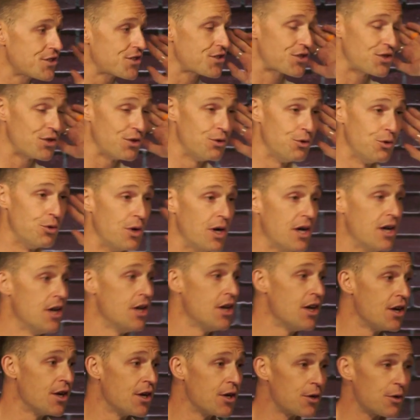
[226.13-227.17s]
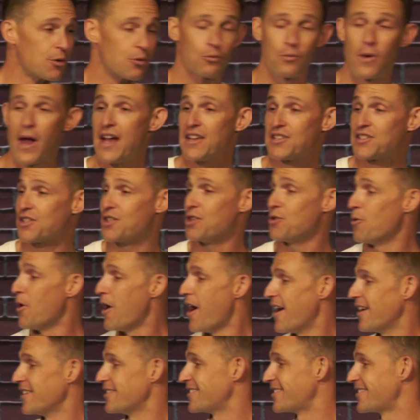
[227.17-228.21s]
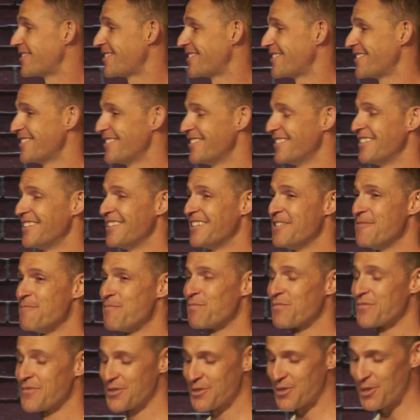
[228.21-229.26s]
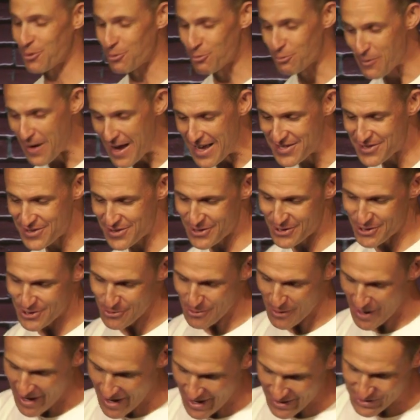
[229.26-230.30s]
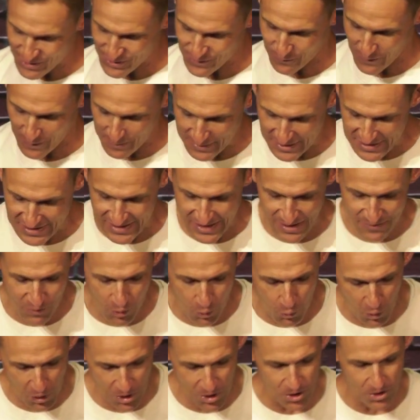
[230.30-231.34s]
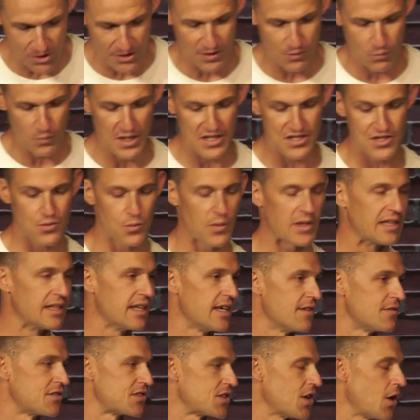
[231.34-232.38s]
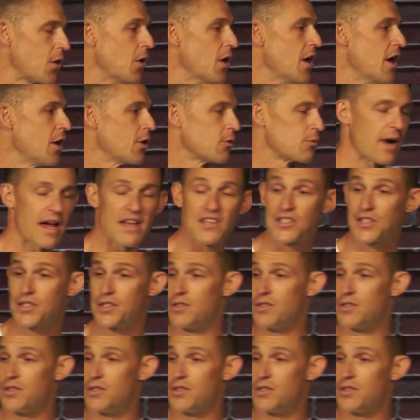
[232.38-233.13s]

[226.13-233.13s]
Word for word: To rescue us to rescue us from this evil world in which we live. So, rescue